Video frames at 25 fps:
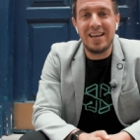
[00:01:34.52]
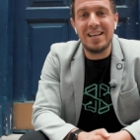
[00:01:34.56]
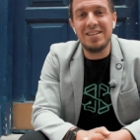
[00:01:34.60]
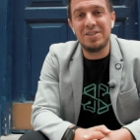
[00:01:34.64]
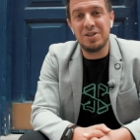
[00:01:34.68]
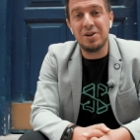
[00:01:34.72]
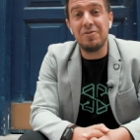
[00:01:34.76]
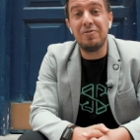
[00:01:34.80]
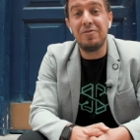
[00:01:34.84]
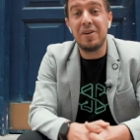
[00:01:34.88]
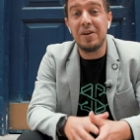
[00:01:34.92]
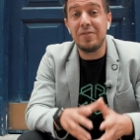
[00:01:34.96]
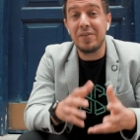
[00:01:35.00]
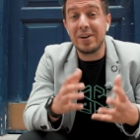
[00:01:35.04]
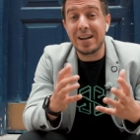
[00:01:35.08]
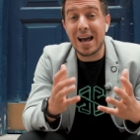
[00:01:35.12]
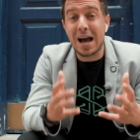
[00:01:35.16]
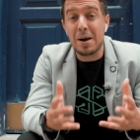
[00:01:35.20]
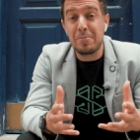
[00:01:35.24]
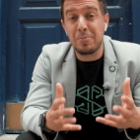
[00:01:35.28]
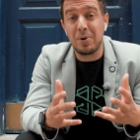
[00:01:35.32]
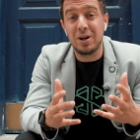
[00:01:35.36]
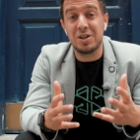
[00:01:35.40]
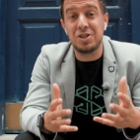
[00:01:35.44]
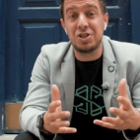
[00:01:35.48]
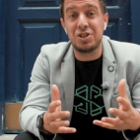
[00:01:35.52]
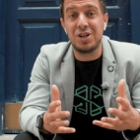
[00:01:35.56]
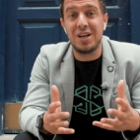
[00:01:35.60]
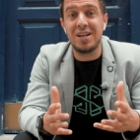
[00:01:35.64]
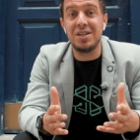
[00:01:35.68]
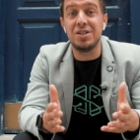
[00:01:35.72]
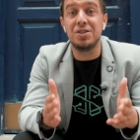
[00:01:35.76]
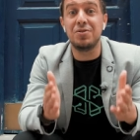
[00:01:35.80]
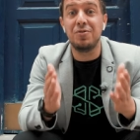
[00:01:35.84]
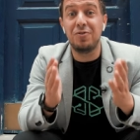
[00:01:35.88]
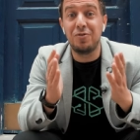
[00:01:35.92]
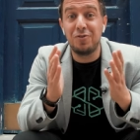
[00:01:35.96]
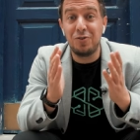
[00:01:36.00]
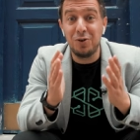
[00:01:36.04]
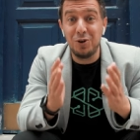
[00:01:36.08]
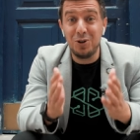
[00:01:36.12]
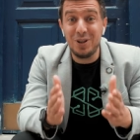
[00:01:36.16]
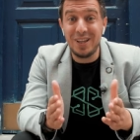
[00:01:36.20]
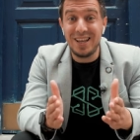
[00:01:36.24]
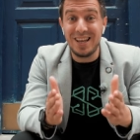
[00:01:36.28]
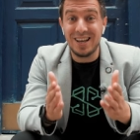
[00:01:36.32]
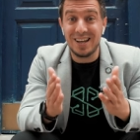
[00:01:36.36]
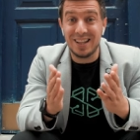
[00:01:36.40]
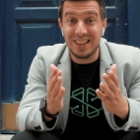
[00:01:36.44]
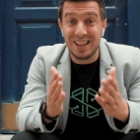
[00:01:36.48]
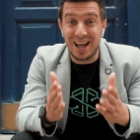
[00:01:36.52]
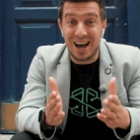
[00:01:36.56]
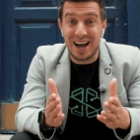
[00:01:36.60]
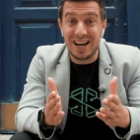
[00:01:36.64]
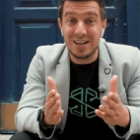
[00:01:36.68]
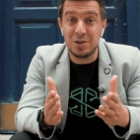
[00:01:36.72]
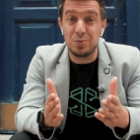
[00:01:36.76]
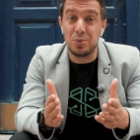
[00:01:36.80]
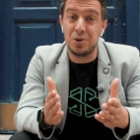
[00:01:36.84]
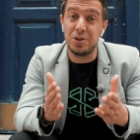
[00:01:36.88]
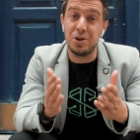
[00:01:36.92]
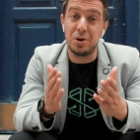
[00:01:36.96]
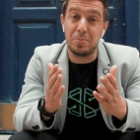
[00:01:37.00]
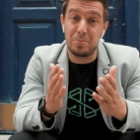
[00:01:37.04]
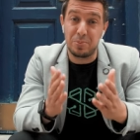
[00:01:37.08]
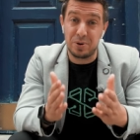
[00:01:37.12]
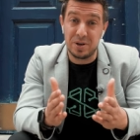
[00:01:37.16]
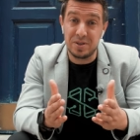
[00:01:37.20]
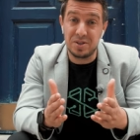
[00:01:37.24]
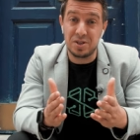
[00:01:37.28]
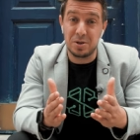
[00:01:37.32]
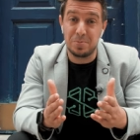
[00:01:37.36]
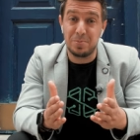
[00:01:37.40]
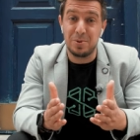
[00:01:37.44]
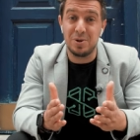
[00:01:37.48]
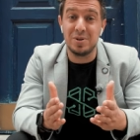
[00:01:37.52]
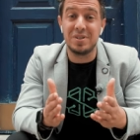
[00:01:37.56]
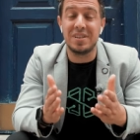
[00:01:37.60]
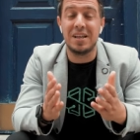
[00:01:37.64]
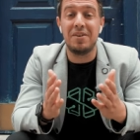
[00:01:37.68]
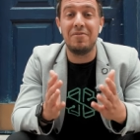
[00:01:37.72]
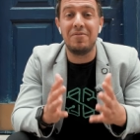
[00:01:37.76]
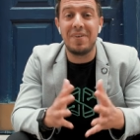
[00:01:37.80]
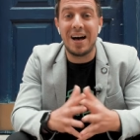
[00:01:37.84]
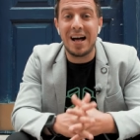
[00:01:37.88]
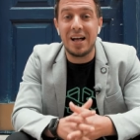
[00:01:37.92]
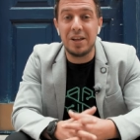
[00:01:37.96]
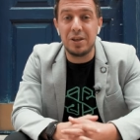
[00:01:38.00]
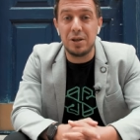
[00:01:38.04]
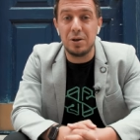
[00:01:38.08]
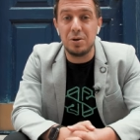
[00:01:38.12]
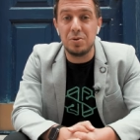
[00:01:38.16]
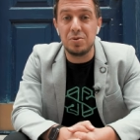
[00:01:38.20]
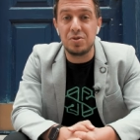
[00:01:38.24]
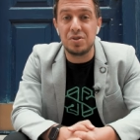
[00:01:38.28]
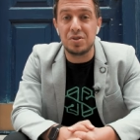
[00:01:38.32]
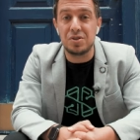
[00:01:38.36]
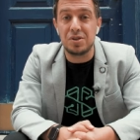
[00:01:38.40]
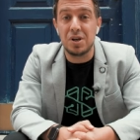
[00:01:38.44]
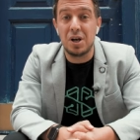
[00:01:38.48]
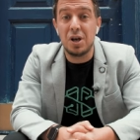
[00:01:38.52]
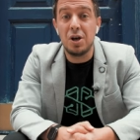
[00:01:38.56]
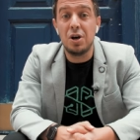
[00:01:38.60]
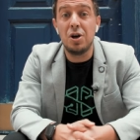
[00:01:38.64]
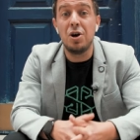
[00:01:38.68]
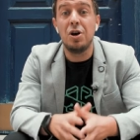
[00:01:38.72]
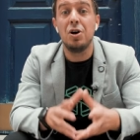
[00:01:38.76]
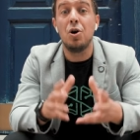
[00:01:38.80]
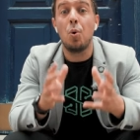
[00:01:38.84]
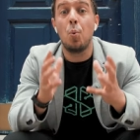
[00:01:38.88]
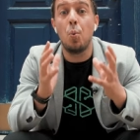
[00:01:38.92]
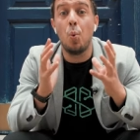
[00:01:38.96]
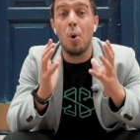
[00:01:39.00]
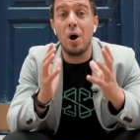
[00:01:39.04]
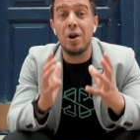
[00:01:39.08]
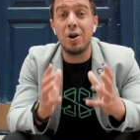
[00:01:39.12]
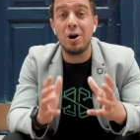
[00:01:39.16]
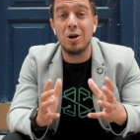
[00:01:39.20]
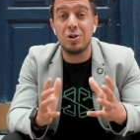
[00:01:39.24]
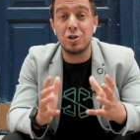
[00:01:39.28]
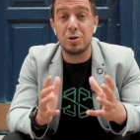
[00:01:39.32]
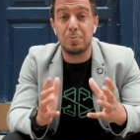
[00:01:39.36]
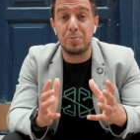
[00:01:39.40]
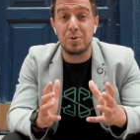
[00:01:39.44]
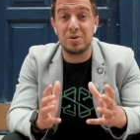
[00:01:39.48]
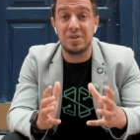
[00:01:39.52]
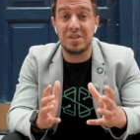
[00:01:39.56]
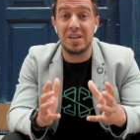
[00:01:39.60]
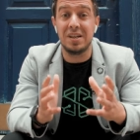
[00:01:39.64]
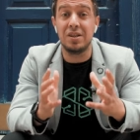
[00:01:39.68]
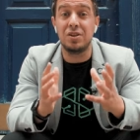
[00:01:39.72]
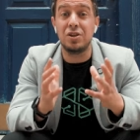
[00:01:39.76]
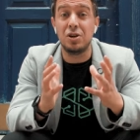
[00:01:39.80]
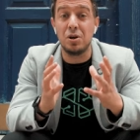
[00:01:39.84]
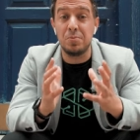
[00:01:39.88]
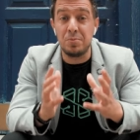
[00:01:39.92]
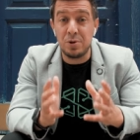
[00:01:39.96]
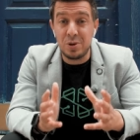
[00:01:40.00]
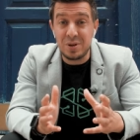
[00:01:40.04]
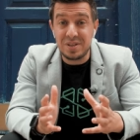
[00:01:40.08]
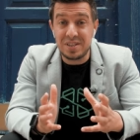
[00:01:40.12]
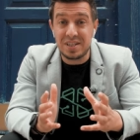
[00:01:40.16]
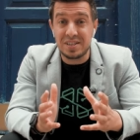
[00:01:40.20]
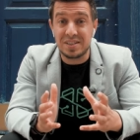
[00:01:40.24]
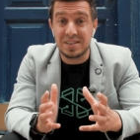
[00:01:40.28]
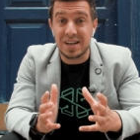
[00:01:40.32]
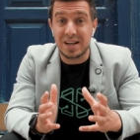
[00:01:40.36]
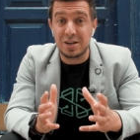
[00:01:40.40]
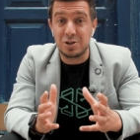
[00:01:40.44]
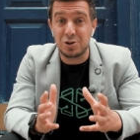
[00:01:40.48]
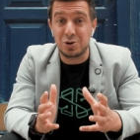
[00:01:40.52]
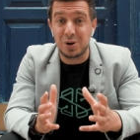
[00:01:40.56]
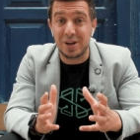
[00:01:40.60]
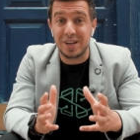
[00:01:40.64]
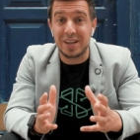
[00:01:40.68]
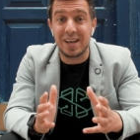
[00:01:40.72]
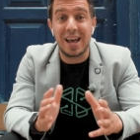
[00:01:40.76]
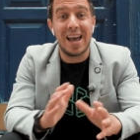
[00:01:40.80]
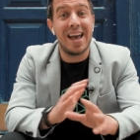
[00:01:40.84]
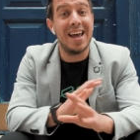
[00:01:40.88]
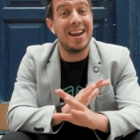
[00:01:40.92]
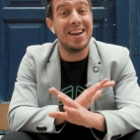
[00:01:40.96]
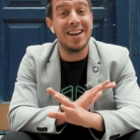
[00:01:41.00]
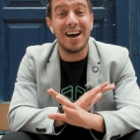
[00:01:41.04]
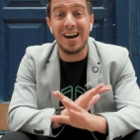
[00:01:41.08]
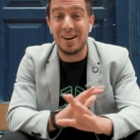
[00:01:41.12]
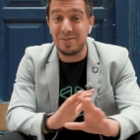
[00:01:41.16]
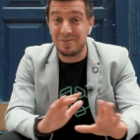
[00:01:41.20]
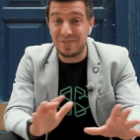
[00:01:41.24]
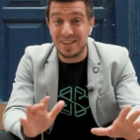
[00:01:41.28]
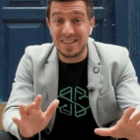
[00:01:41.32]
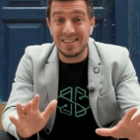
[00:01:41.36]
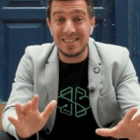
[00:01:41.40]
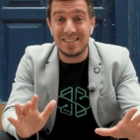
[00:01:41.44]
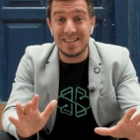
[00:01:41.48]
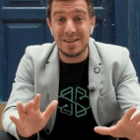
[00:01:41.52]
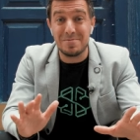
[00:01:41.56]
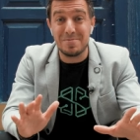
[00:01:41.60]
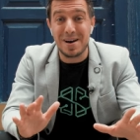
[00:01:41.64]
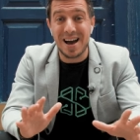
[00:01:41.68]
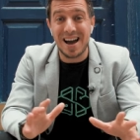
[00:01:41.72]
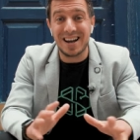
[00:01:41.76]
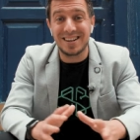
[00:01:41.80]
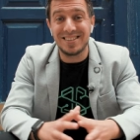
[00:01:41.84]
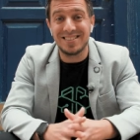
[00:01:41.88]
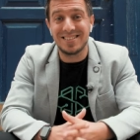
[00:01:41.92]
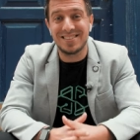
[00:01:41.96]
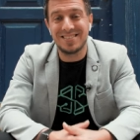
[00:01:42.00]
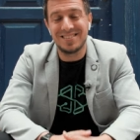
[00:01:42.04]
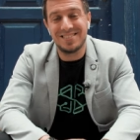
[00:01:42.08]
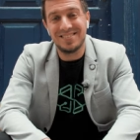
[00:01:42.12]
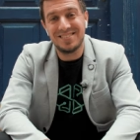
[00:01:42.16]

is your favorite app or exchange fully aligned with your principles and values, one hundred percent community-centric and not V C-backed?